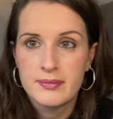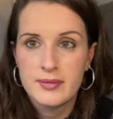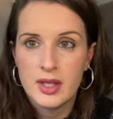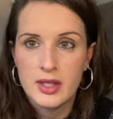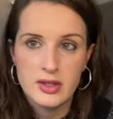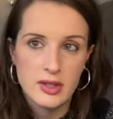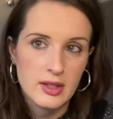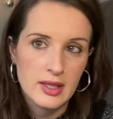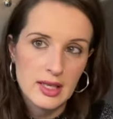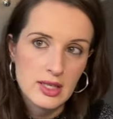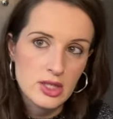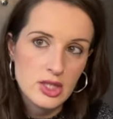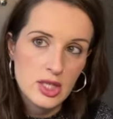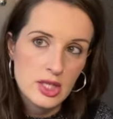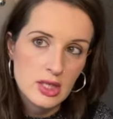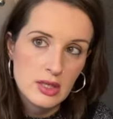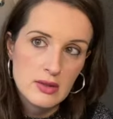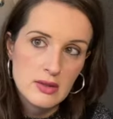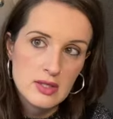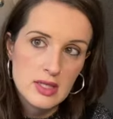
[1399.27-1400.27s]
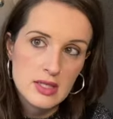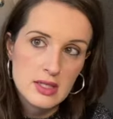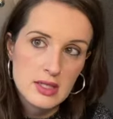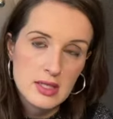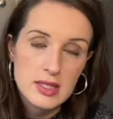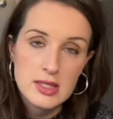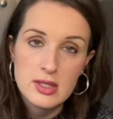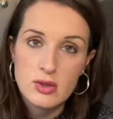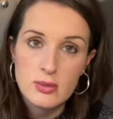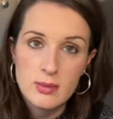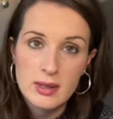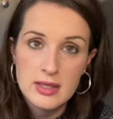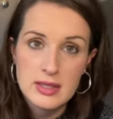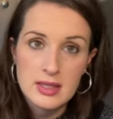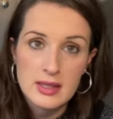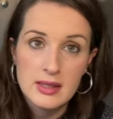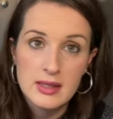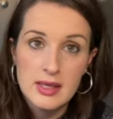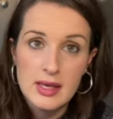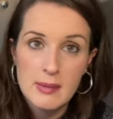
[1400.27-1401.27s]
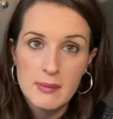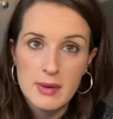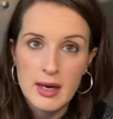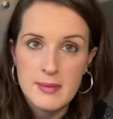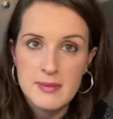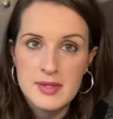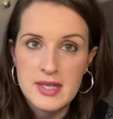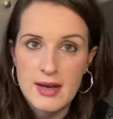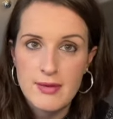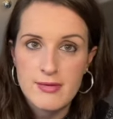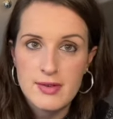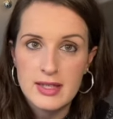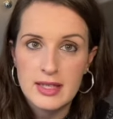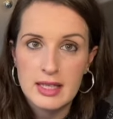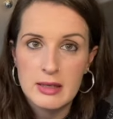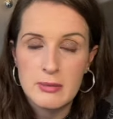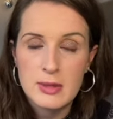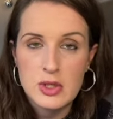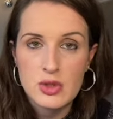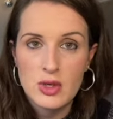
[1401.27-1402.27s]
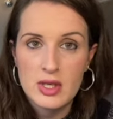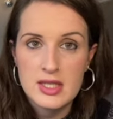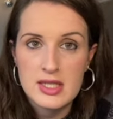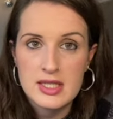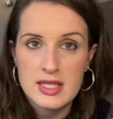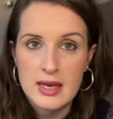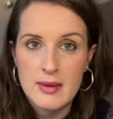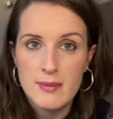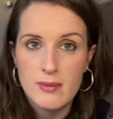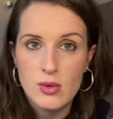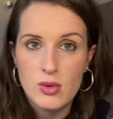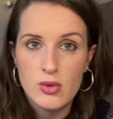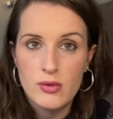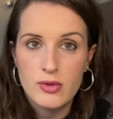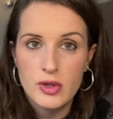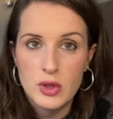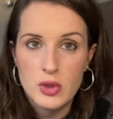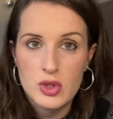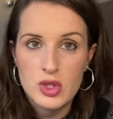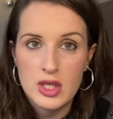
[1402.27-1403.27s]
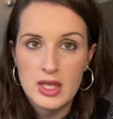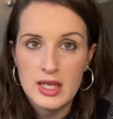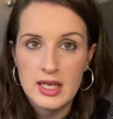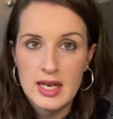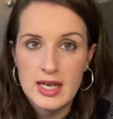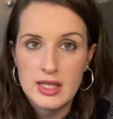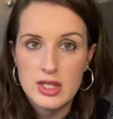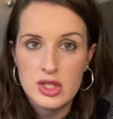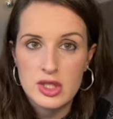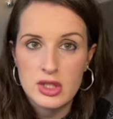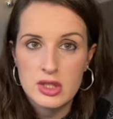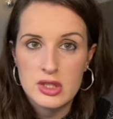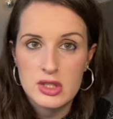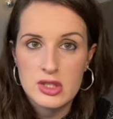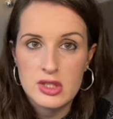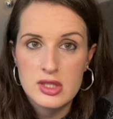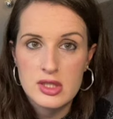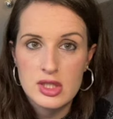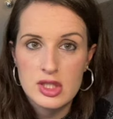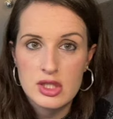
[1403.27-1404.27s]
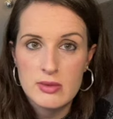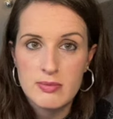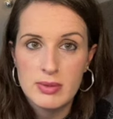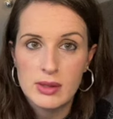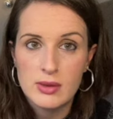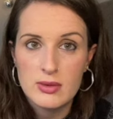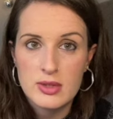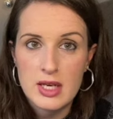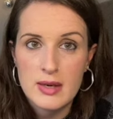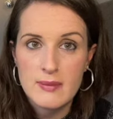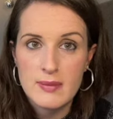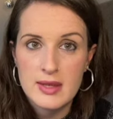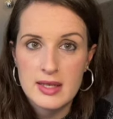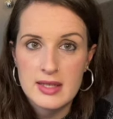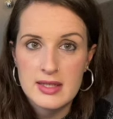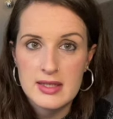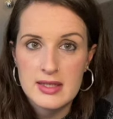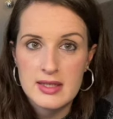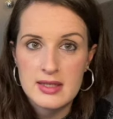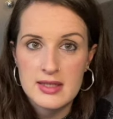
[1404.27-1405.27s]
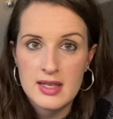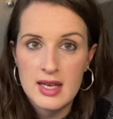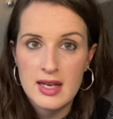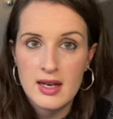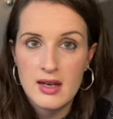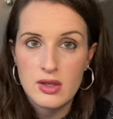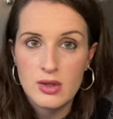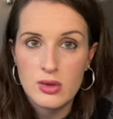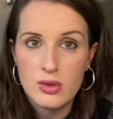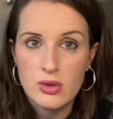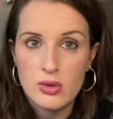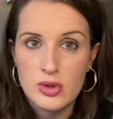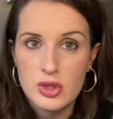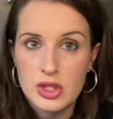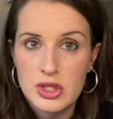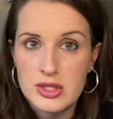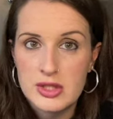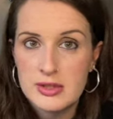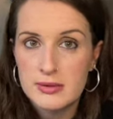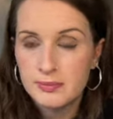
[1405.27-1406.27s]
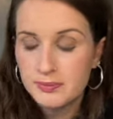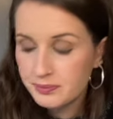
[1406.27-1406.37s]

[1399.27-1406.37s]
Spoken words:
I don't actually use it as a needle minder, but I'm definitely going to be trying to get more future collections just to build up these, because they are gorgeous.